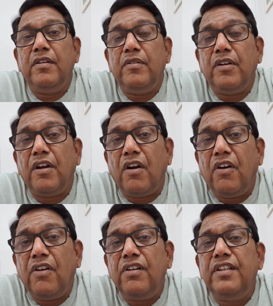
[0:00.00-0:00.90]
You got
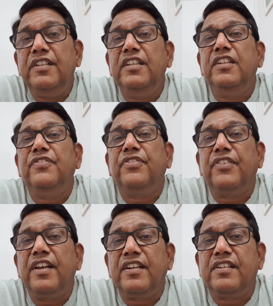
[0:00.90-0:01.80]
all these
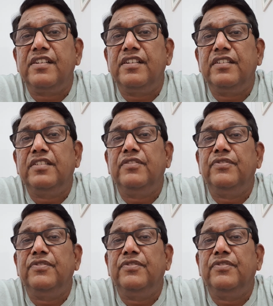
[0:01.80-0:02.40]
factors.